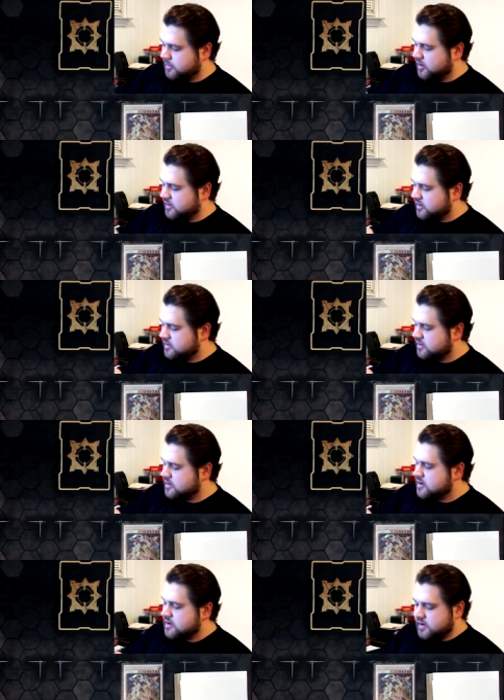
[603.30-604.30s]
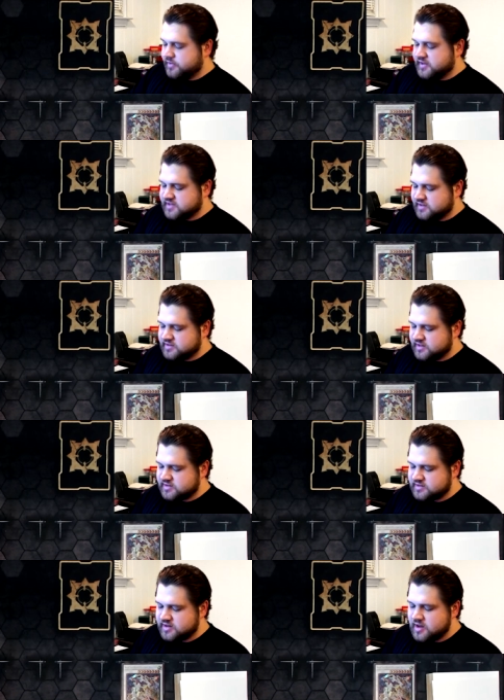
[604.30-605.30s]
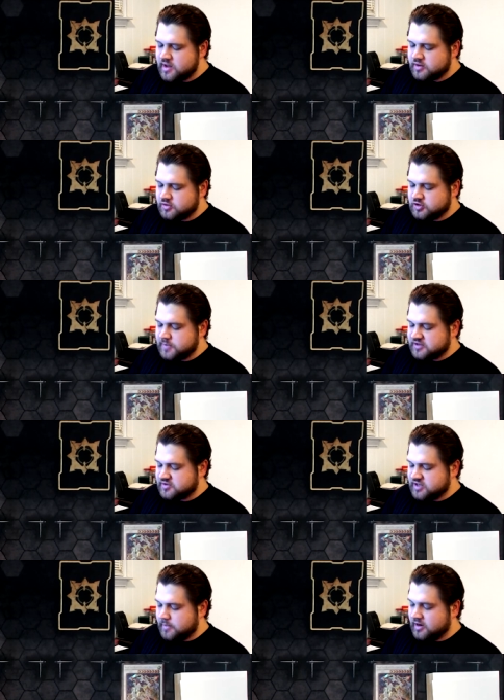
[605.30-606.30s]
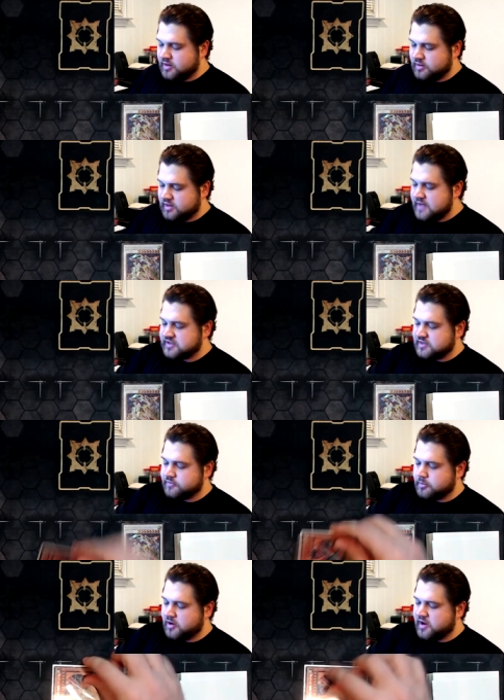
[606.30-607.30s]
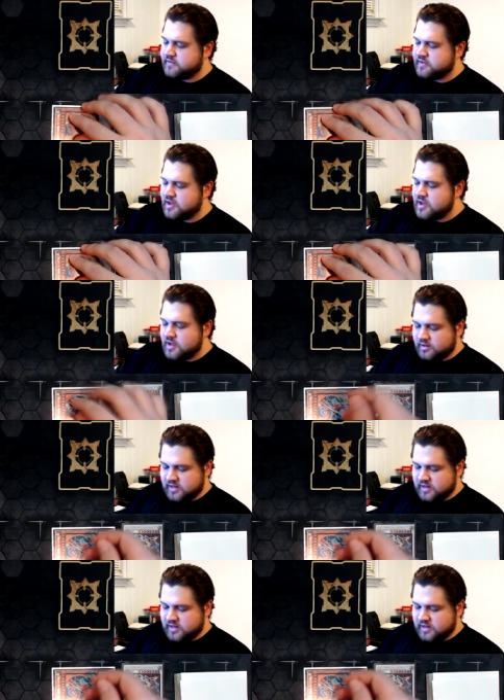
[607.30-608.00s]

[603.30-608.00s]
copy of Barca, in this instance, to special summon the Leyvaten from Grave.